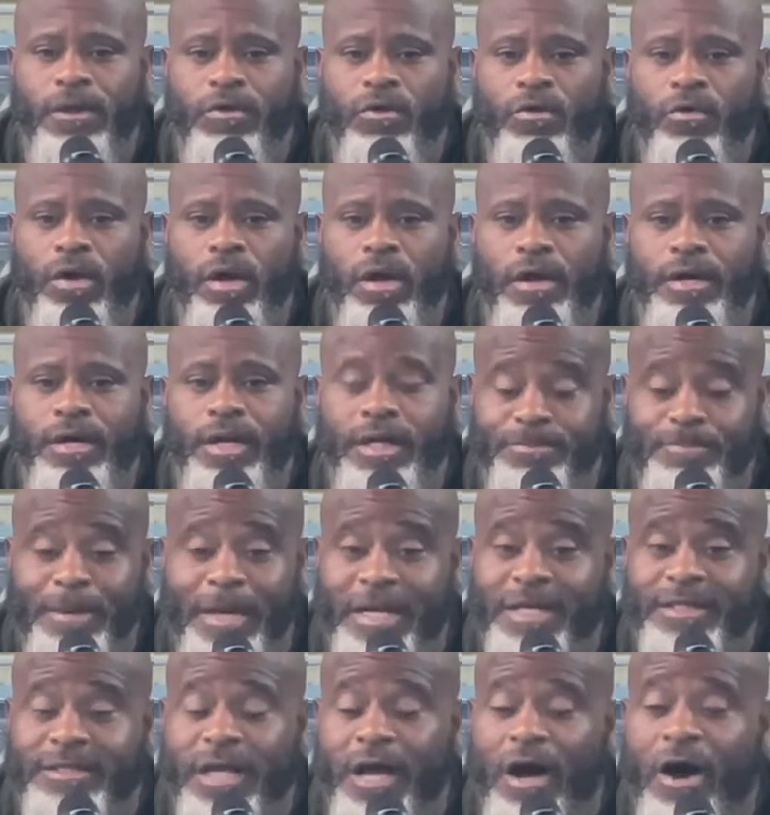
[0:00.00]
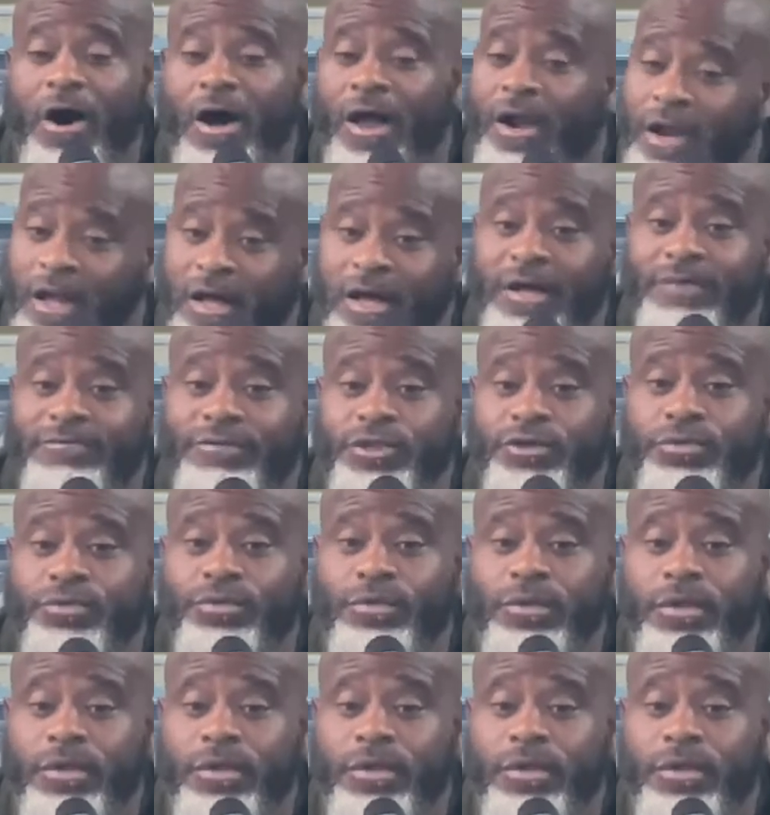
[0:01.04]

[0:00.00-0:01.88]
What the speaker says: know, that's because God loves you.